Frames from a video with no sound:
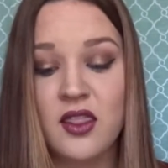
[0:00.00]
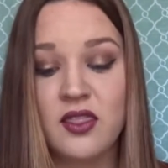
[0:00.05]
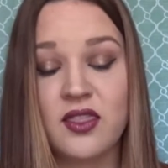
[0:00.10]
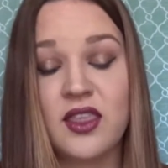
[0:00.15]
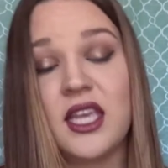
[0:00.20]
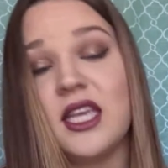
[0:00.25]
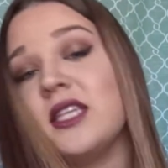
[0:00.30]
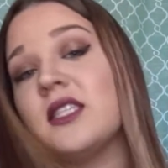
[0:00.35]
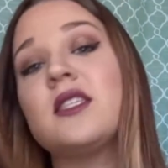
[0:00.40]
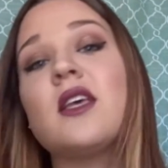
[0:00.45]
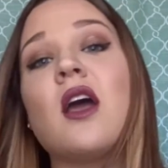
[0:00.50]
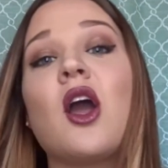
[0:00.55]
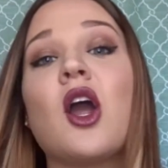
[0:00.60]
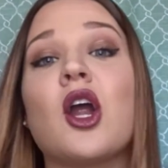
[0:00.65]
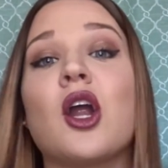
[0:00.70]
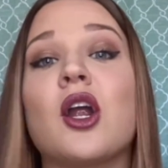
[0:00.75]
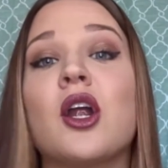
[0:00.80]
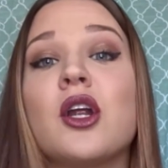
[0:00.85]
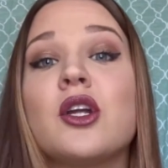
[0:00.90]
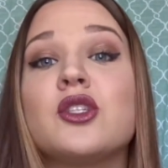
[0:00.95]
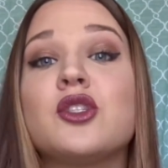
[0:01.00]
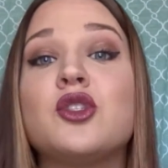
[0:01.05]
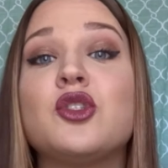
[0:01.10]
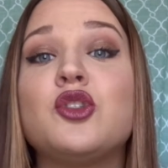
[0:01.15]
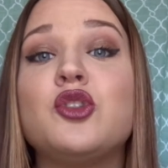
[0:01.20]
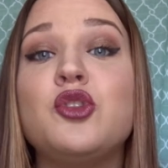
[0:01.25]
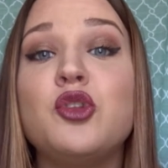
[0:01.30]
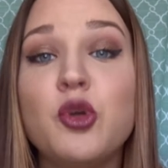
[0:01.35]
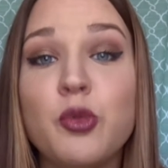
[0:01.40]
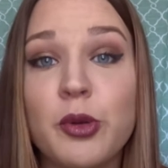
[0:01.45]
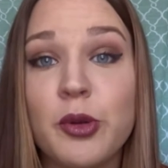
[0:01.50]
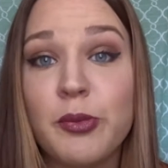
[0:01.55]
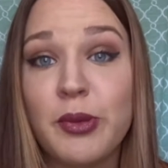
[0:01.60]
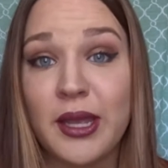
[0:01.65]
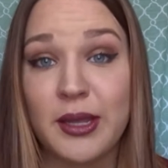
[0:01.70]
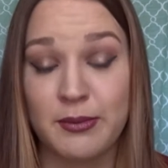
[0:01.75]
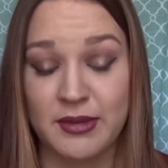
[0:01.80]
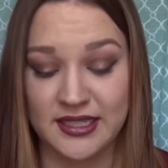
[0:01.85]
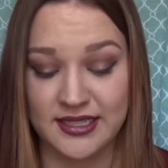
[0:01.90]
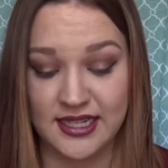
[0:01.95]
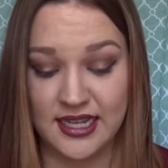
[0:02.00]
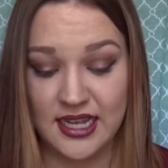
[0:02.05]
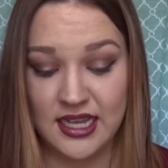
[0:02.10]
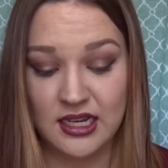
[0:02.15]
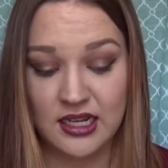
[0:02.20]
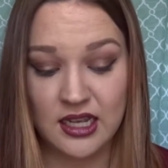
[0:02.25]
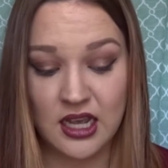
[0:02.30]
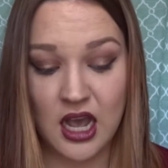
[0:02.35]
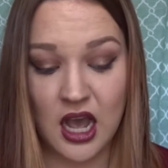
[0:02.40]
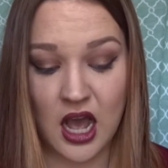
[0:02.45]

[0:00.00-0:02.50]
These are super pigmented.